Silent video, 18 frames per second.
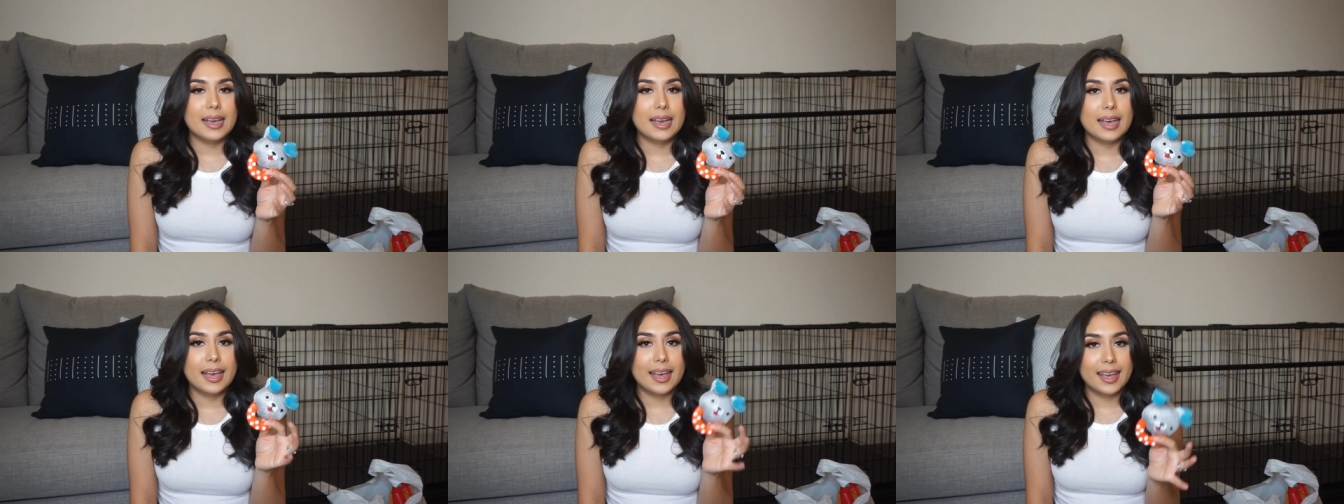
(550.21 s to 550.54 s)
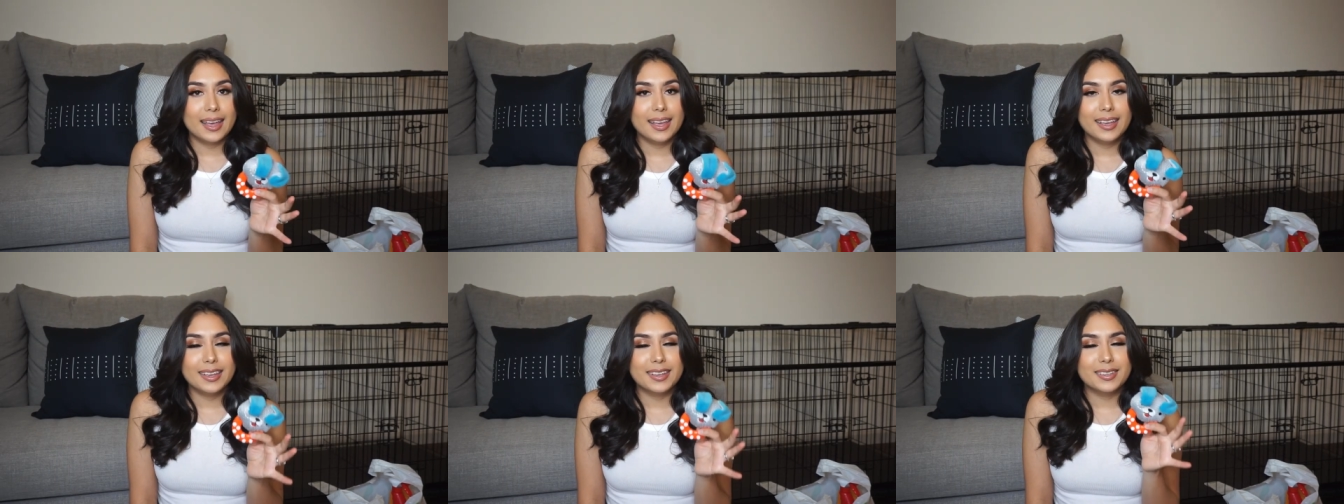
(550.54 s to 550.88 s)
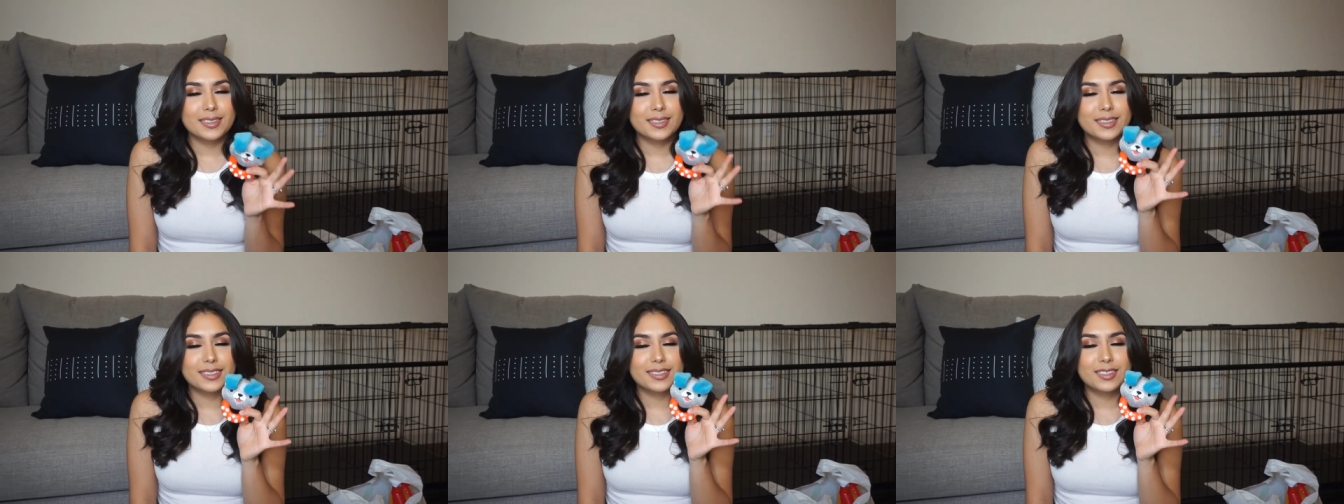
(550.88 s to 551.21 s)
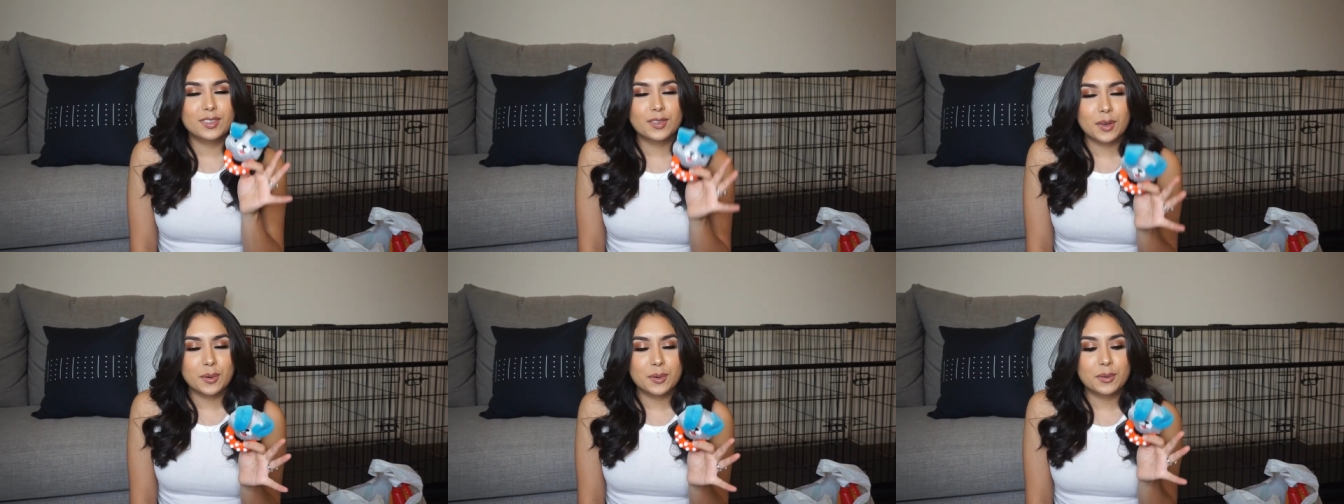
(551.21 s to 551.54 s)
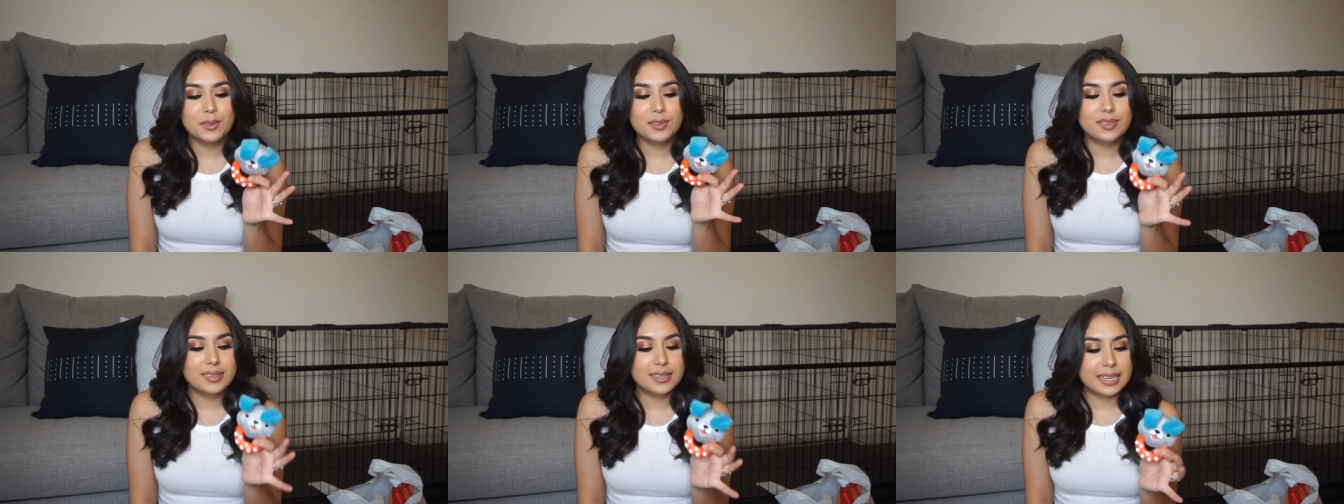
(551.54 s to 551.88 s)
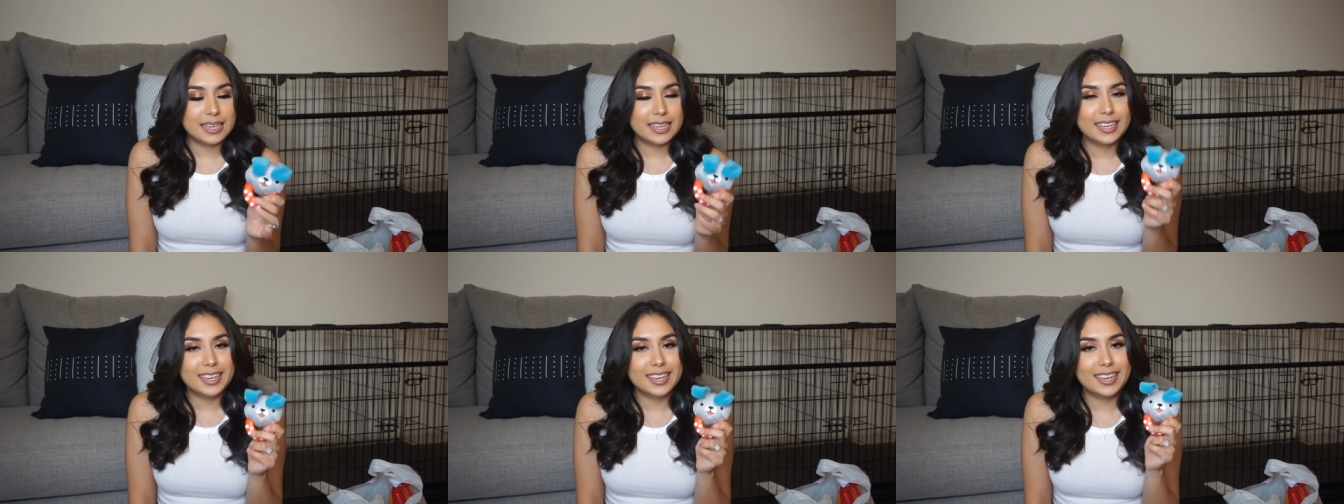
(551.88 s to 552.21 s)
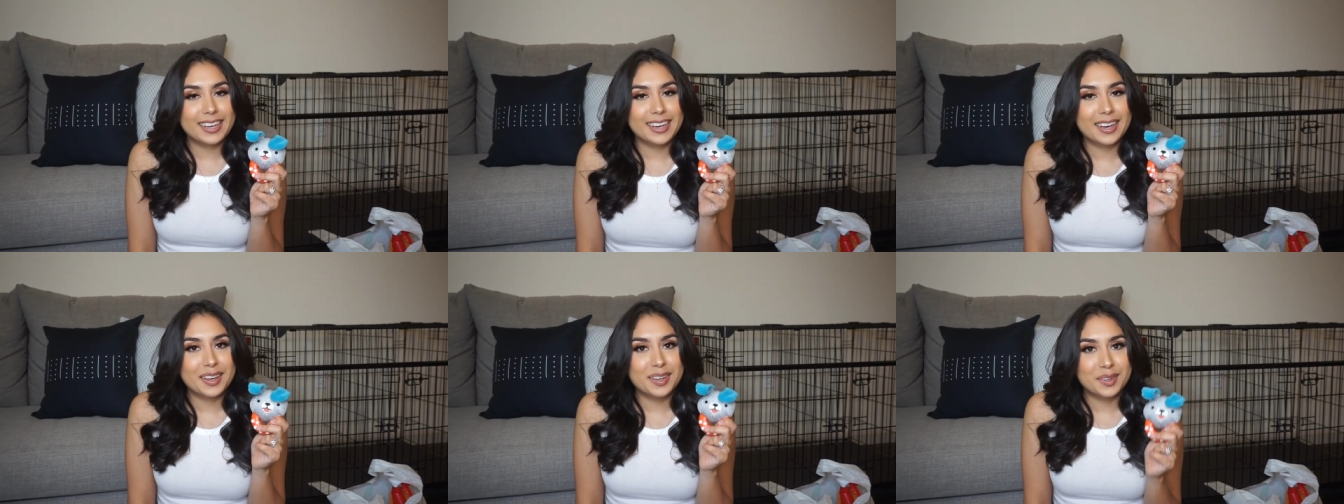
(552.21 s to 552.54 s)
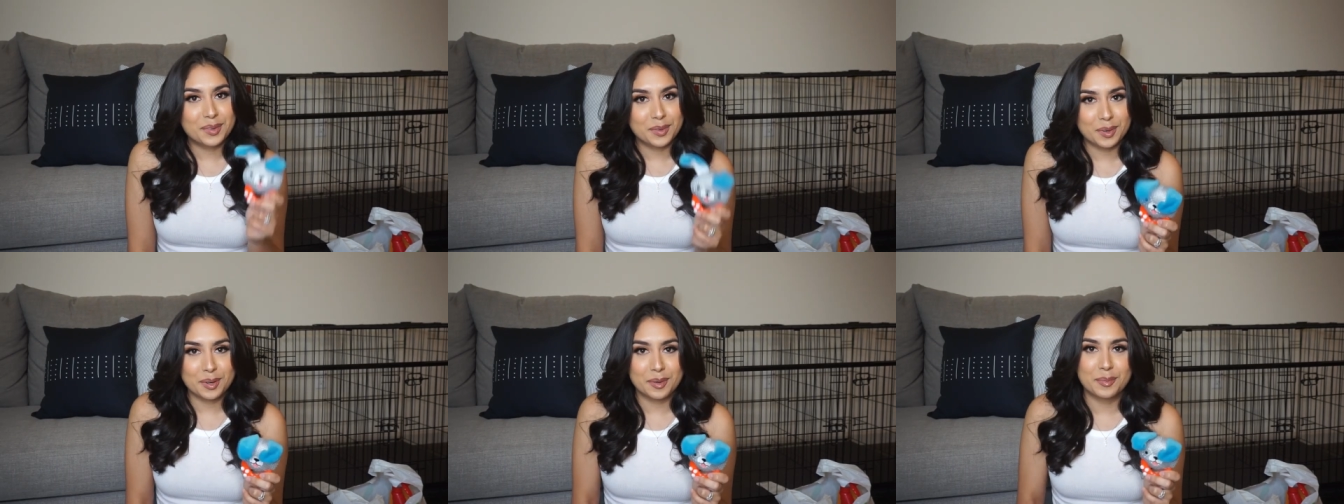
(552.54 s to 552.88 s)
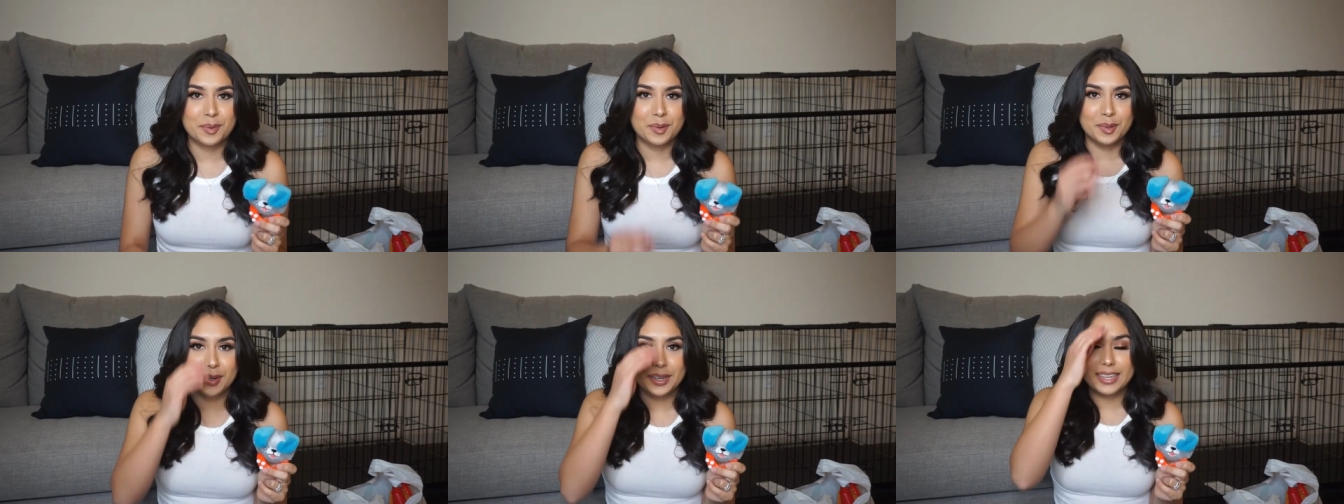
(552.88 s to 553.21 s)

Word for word: it is so stinking adorable.